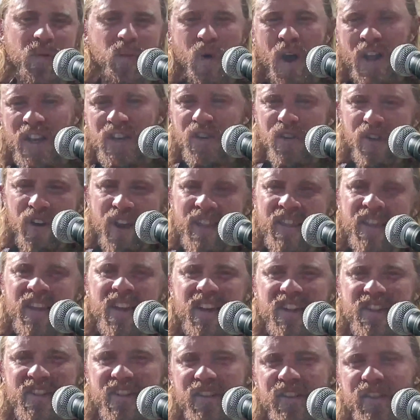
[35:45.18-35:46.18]
when you're in
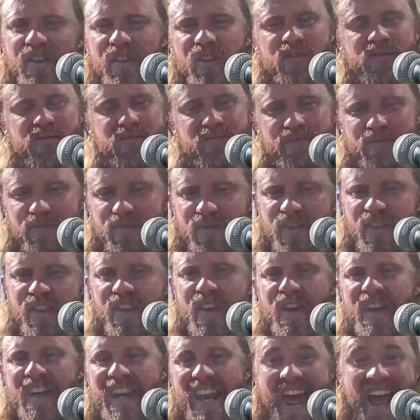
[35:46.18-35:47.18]
this
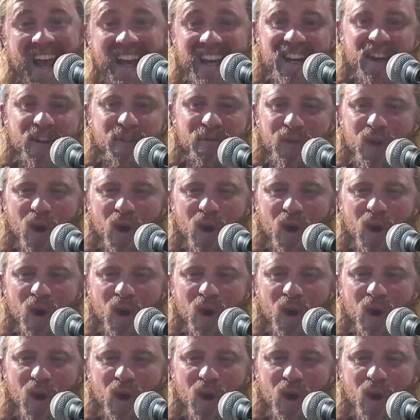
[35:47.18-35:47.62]
negative